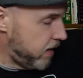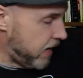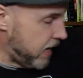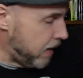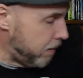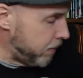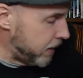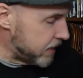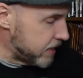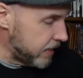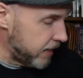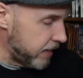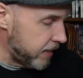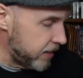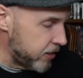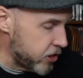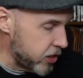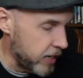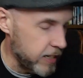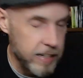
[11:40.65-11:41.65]
I'm
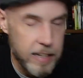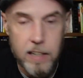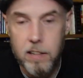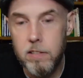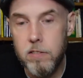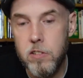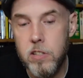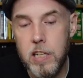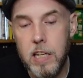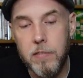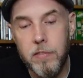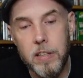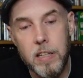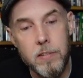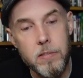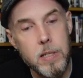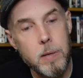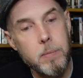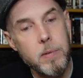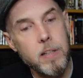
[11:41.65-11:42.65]
excited to check it out and see if it
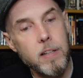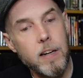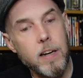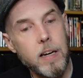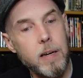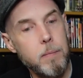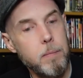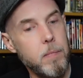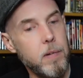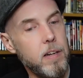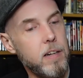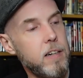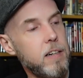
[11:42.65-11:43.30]
lives up to the hype.